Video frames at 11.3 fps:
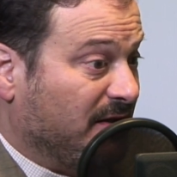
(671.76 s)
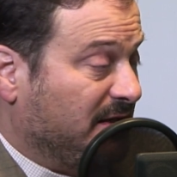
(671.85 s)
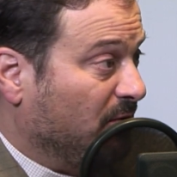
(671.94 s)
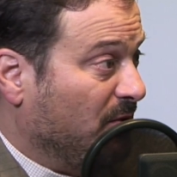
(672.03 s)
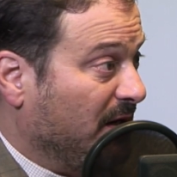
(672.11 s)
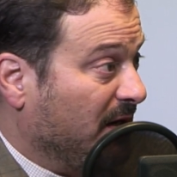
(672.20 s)

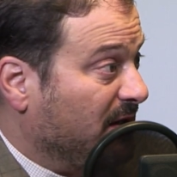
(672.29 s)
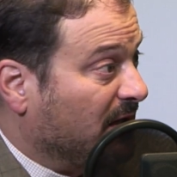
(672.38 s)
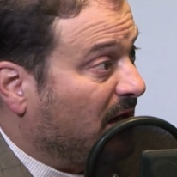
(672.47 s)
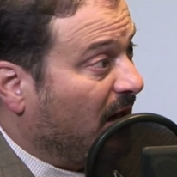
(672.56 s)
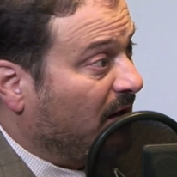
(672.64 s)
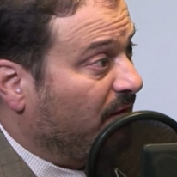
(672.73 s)
doing the
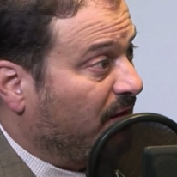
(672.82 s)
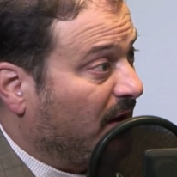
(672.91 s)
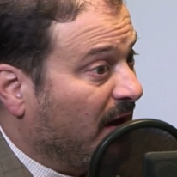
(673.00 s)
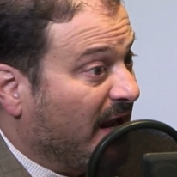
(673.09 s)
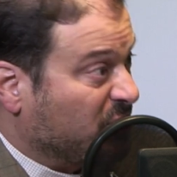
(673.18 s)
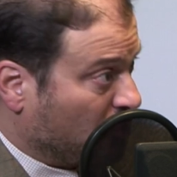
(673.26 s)
kind of
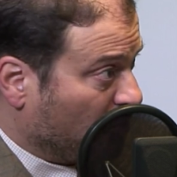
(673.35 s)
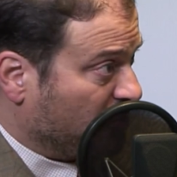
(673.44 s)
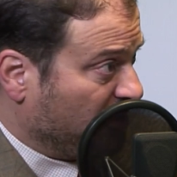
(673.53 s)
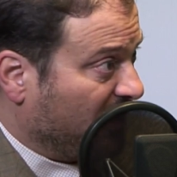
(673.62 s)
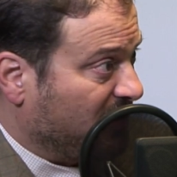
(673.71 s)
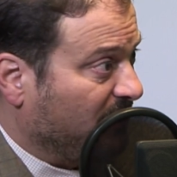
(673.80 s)

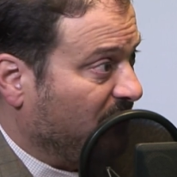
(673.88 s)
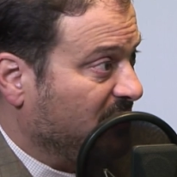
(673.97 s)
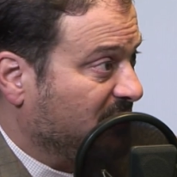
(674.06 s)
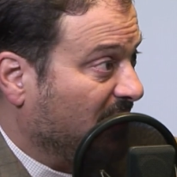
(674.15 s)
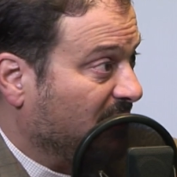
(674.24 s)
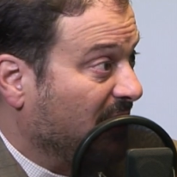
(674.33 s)
extortion
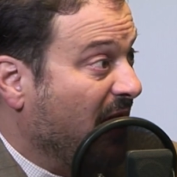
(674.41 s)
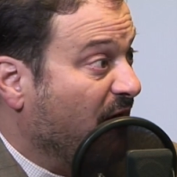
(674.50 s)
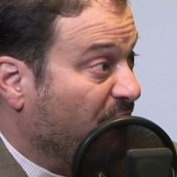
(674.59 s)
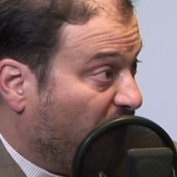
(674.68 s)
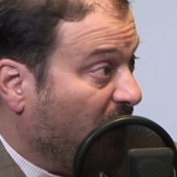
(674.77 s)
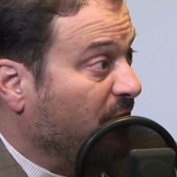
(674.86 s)
activities that
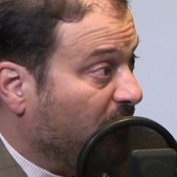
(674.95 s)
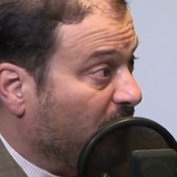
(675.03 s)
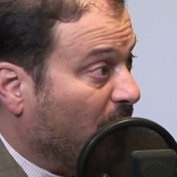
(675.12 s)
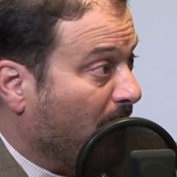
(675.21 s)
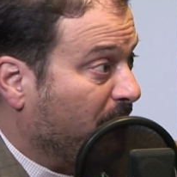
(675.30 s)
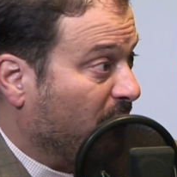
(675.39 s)
fund
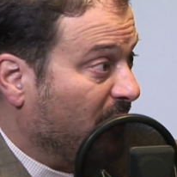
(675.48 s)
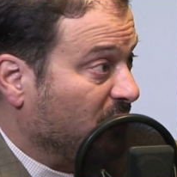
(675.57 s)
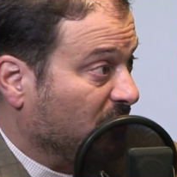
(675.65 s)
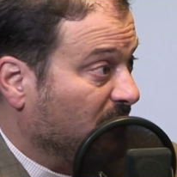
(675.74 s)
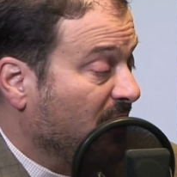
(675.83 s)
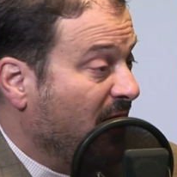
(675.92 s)
their
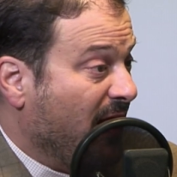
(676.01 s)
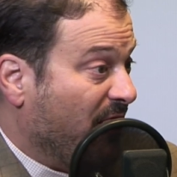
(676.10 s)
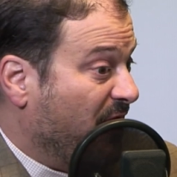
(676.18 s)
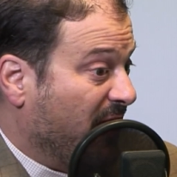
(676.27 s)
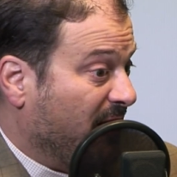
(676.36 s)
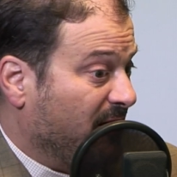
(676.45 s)
operation,
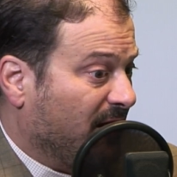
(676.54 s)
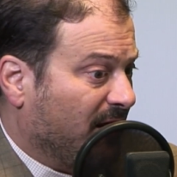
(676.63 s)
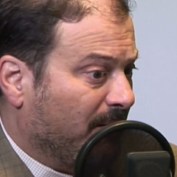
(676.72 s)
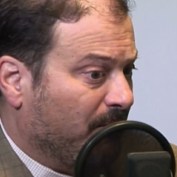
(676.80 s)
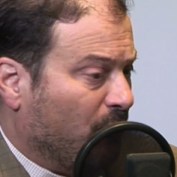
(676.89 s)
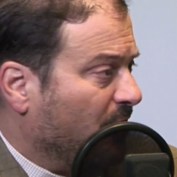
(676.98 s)
then
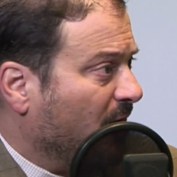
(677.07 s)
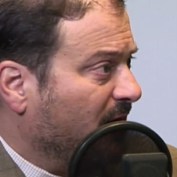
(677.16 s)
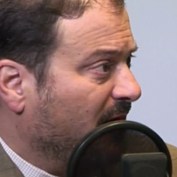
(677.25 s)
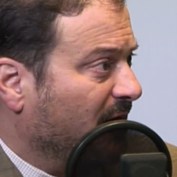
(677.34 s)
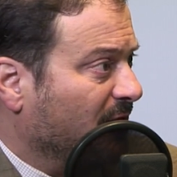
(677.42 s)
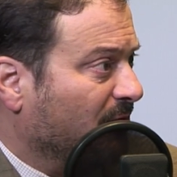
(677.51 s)
we're not
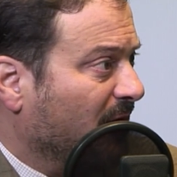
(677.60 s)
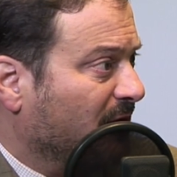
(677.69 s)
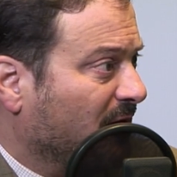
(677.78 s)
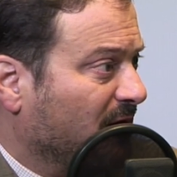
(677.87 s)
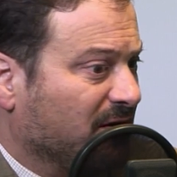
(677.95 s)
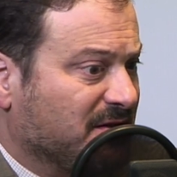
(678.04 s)
hitting the right
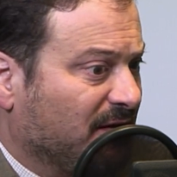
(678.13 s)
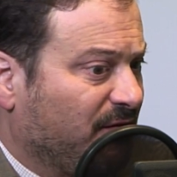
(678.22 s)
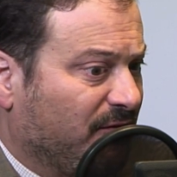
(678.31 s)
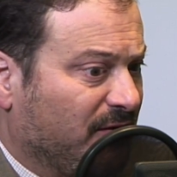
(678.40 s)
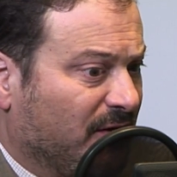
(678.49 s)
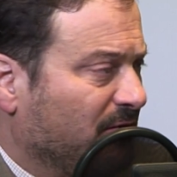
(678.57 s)
targets.
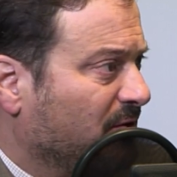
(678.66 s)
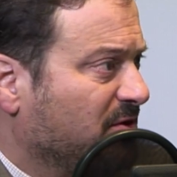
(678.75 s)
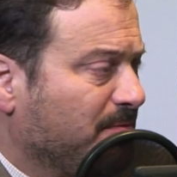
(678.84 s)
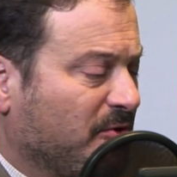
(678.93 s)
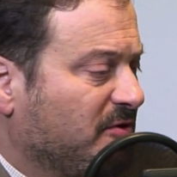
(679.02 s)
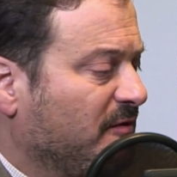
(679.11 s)
If there's
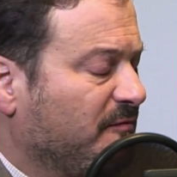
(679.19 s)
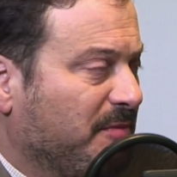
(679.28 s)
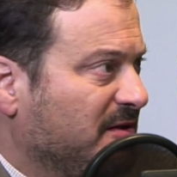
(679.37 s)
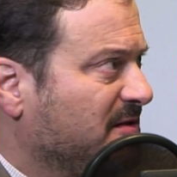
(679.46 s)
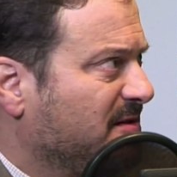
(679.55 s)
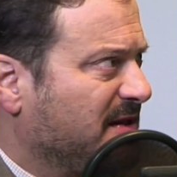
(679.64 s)
supposed to have
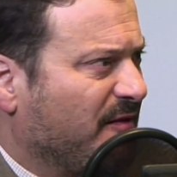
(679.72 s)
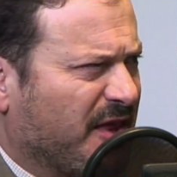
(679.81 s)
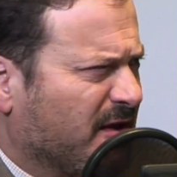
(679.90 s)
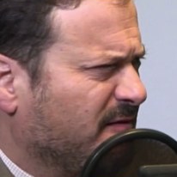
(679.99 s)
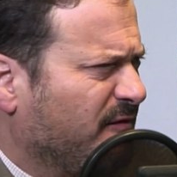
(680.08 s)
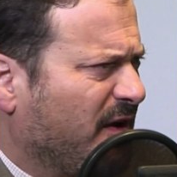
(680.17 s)
been
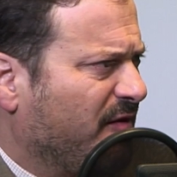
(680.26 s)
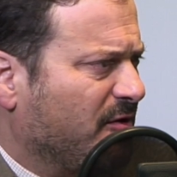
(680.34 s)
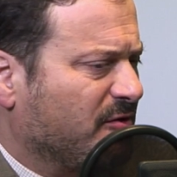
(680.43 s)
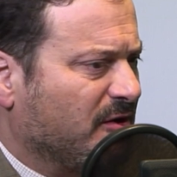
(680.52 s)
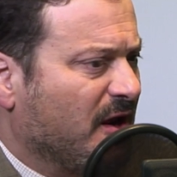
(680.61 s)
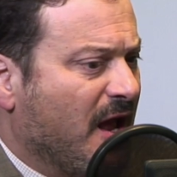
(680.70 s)

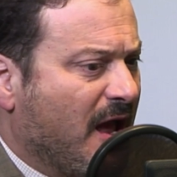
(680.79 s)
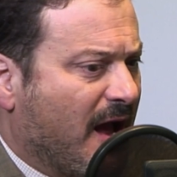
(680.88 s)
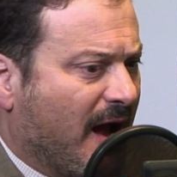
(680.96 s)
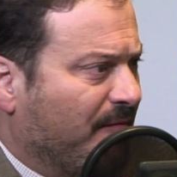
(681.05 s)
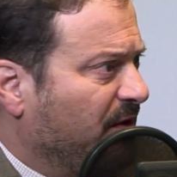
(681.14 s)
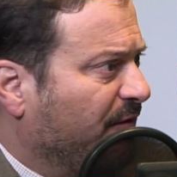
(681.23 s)
7,500
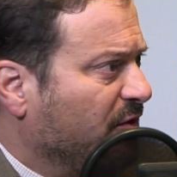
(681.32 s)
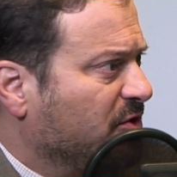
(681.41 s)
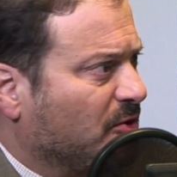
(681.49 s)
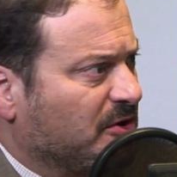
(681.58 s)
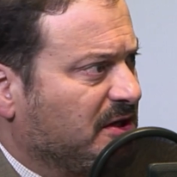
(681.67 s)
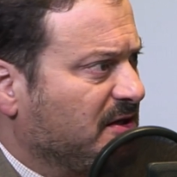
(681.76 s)
different
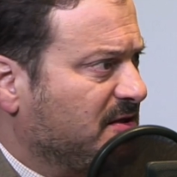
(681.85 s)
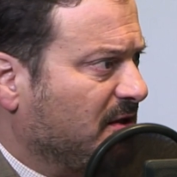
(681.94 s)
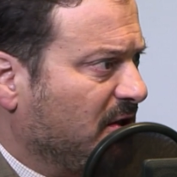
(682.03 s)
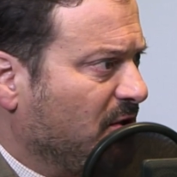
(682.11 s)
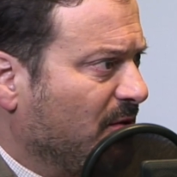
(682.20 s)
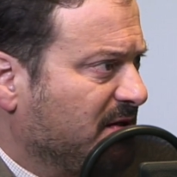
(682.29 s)
sorties
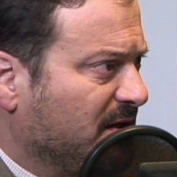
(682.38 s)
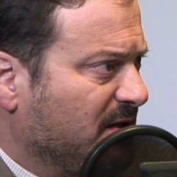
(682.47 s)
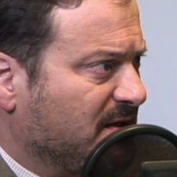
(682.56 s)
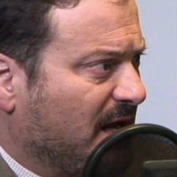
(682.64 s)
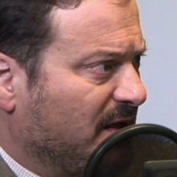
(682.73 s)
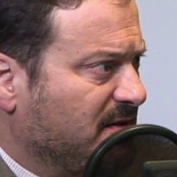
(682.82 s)
that the U.S. and
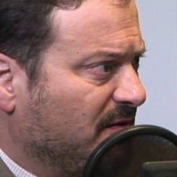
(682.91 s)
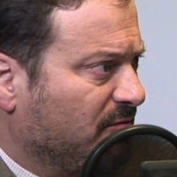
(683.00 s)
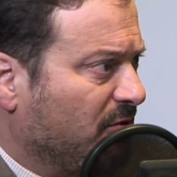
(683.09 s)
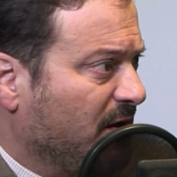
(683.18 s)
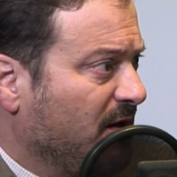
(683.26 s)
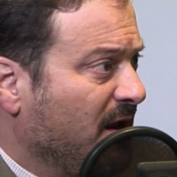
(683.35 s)
its allies have
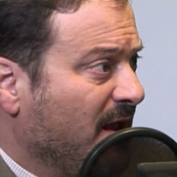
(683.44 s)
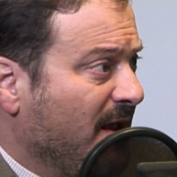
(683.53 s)
run